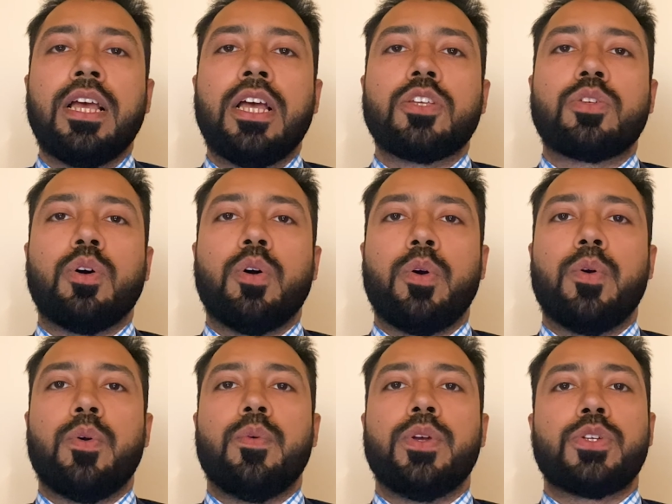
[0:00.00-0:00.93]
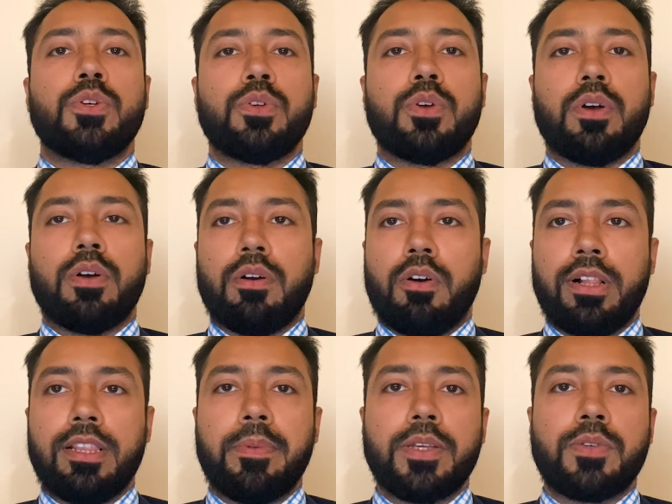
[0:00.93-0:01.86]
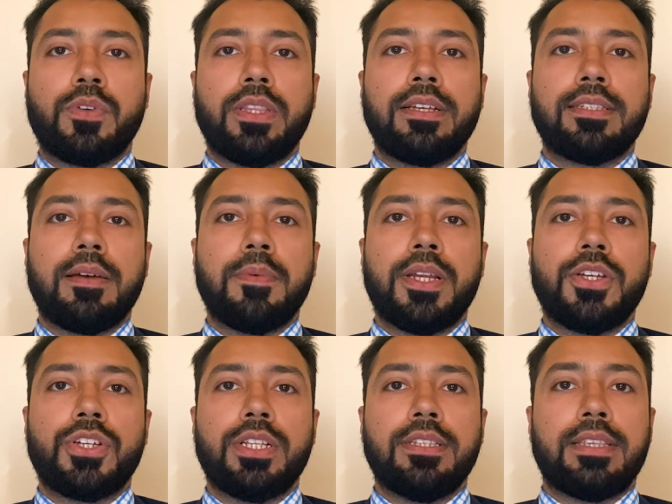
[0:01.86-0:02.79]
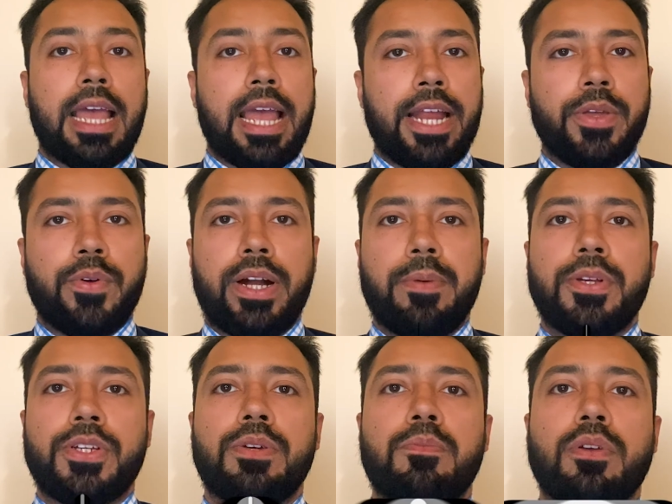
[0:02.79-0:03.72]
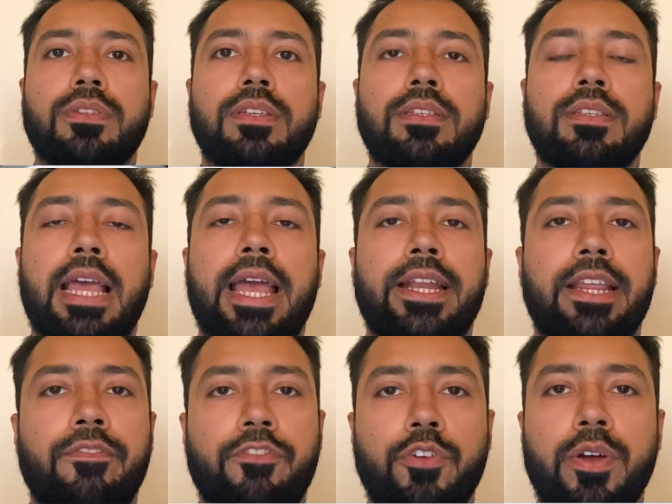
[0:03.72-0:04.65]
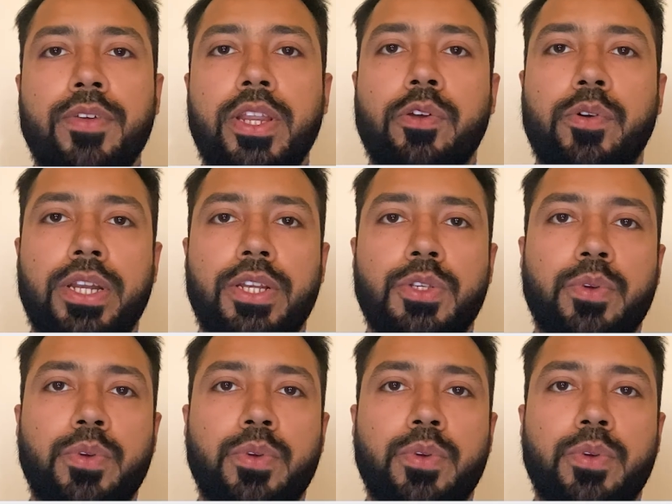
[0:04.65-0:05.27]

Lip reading: So wish you all the best for the examinations and your admission process. And if you have any queries,